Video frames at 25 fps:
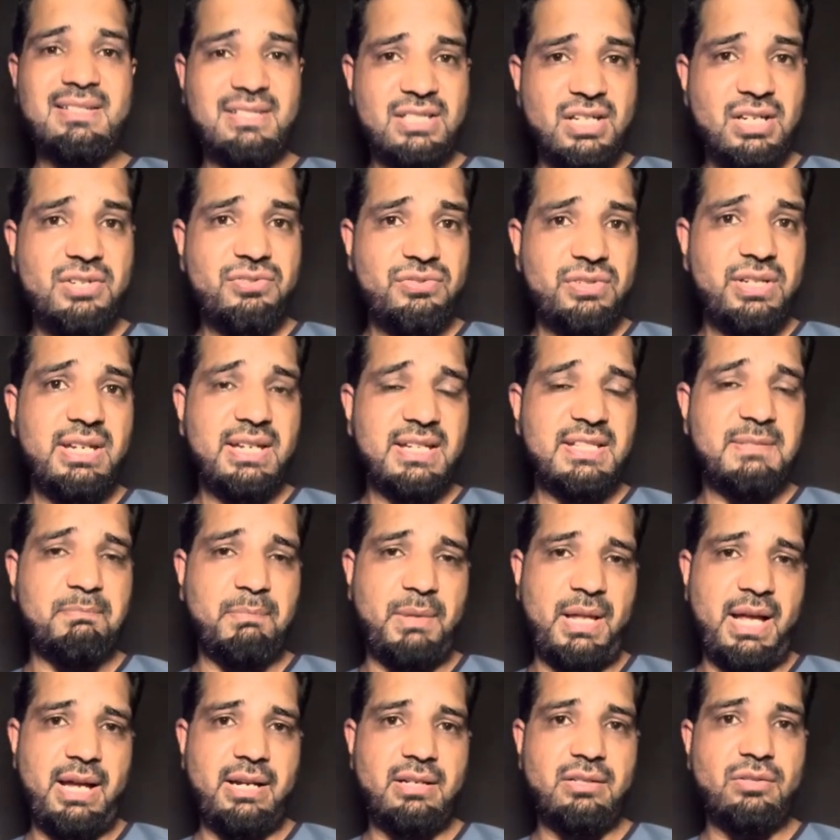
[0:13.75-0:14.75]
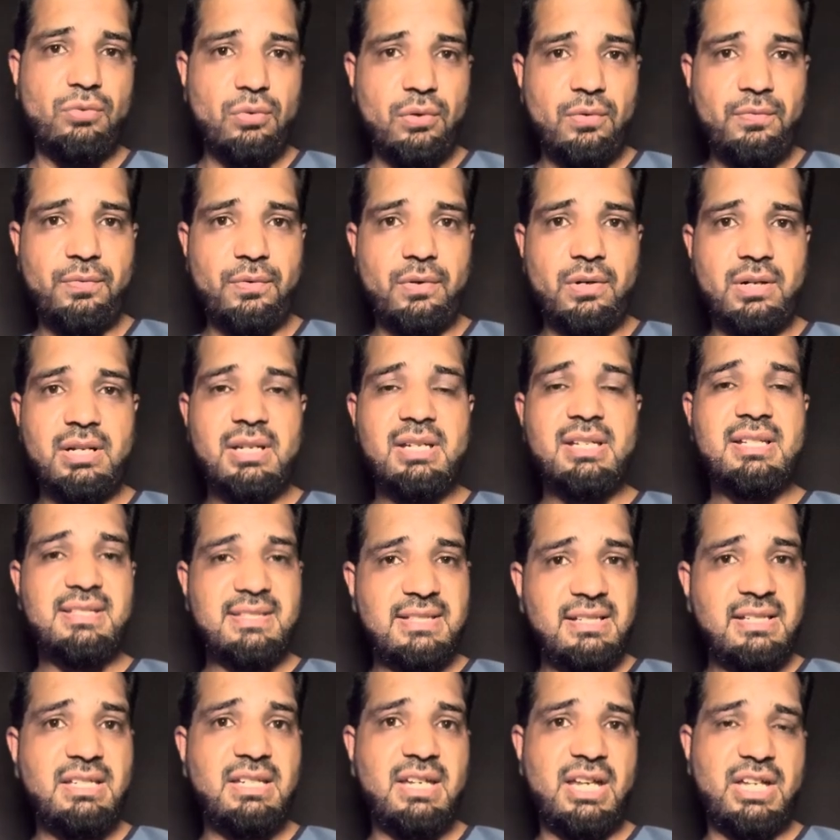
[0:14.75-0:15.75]
surgery is planned, go for
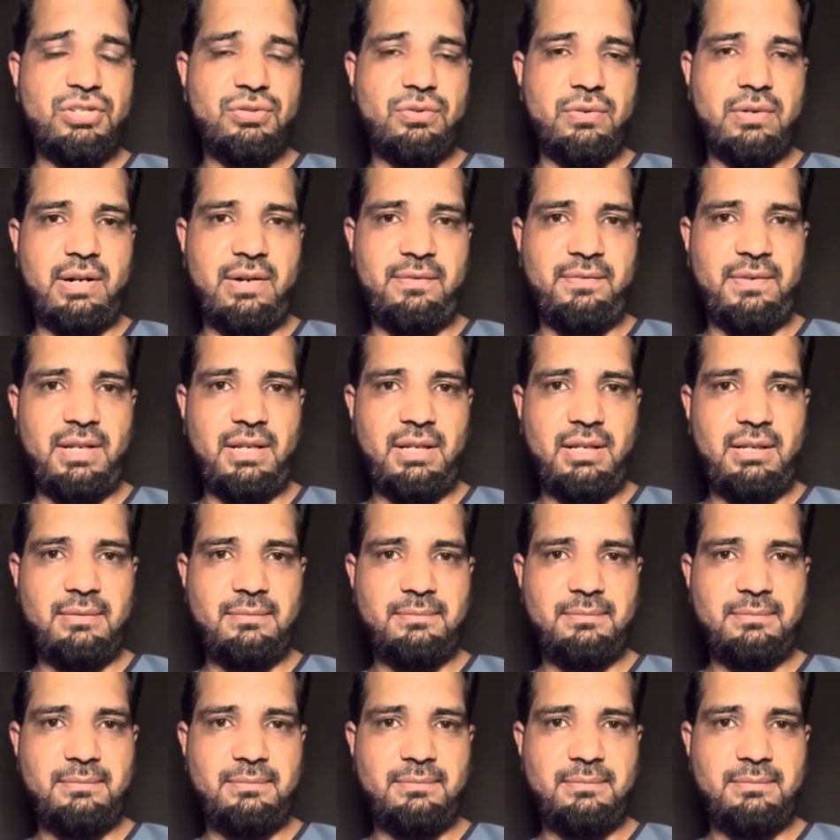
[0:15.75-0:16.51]
CT angiography.